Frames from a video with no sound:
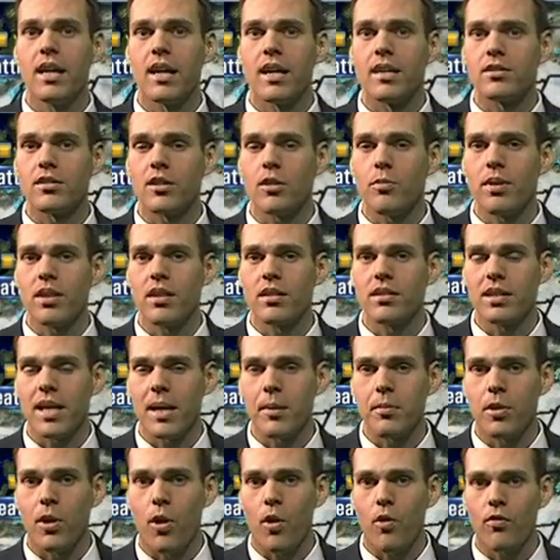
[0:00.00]
That's going to be the same
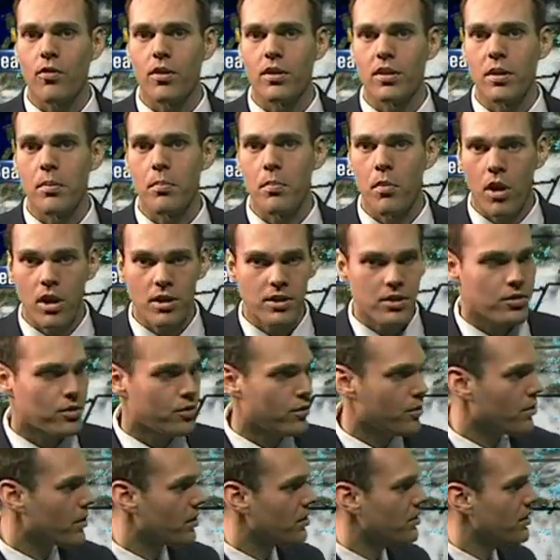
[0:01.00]
cold front that marches through the